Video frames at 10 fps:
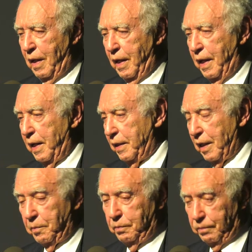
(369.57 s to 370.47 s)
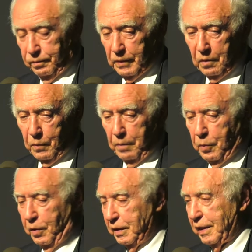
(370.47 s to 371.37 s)
And at that, at one
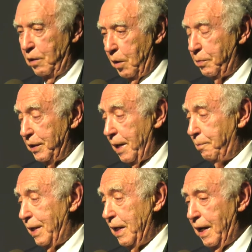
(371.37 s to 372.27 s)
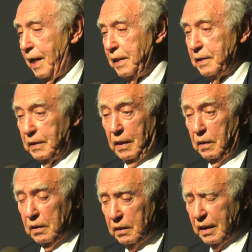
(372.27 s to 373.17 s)
point, I opened up my eyes
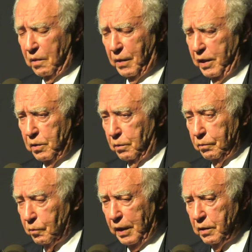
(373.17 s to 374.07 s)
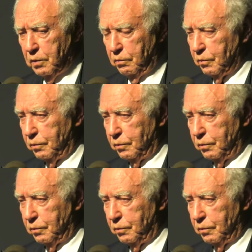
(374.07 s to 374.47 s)
and said, "Why you, why you,